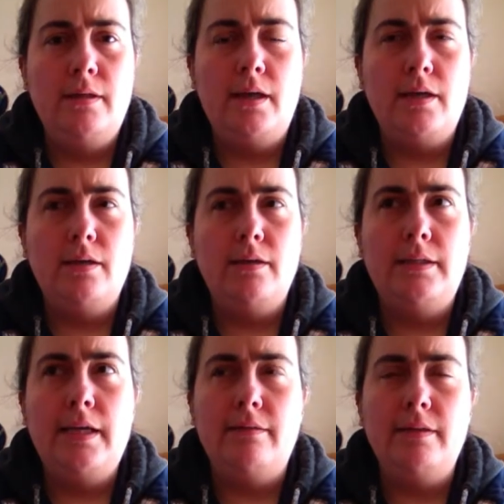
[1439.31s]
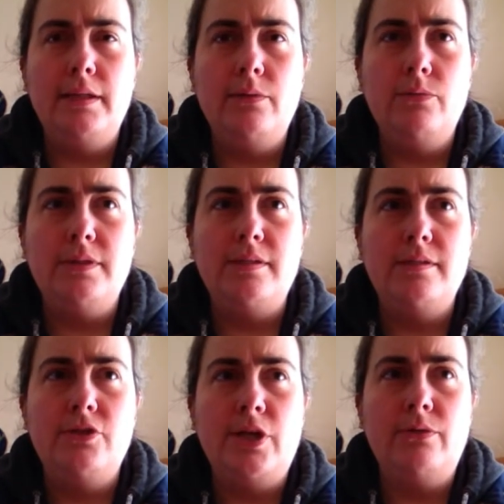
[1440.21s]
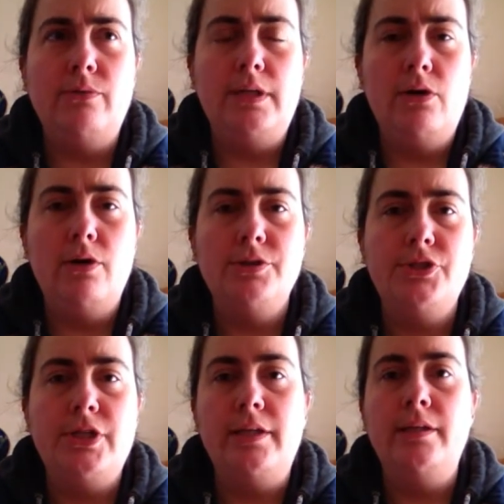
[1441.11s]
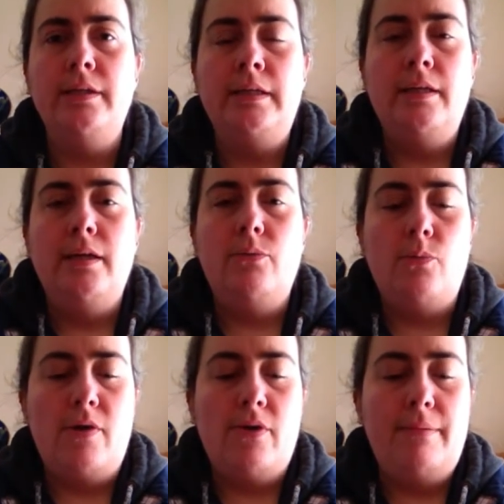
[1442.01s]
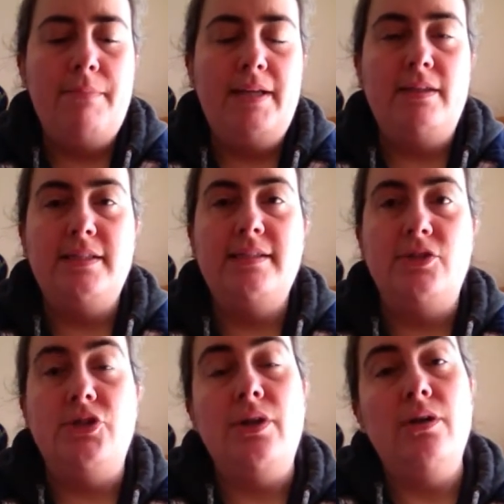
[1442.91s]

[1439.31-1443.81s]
I think it was January last year, where I made the decision that